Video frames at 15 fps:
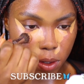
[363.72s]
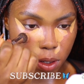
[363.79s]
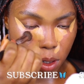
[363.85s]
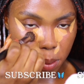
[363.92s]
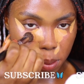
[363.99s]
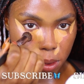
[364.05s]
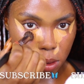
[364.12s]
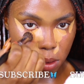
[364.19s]

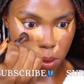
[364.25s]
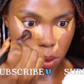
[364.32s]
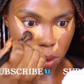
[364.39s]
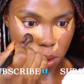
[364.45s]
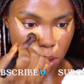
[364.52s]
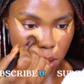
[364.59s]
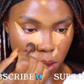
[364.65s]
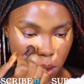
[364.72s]
Vicabel.
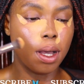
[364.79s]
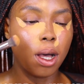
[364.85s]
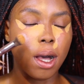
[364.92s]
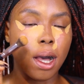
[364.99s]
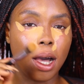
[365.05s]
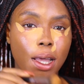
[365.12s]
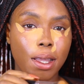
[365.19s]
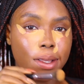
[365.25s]
They are
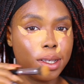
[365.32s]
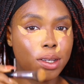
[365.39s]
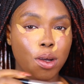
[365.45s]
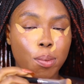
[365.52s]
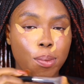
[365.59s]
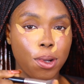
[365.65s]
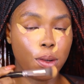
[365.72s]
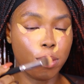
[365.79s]
highly
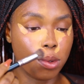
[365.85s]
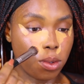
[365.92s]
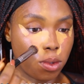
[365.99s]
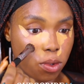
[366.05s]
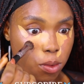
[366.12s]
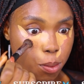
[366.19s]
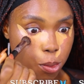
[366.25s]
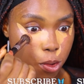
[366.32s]
comparable
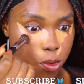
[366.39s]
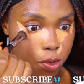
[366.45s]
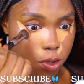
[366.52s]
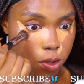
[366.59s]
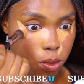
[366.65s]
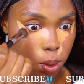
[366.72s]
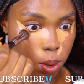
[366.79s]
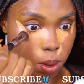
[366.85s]
to
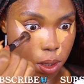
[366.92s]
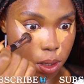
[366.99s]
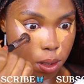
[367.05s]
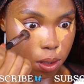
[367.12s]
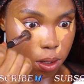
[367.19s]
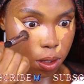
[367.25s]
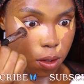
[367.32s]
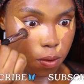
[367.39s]
Morphe's quality,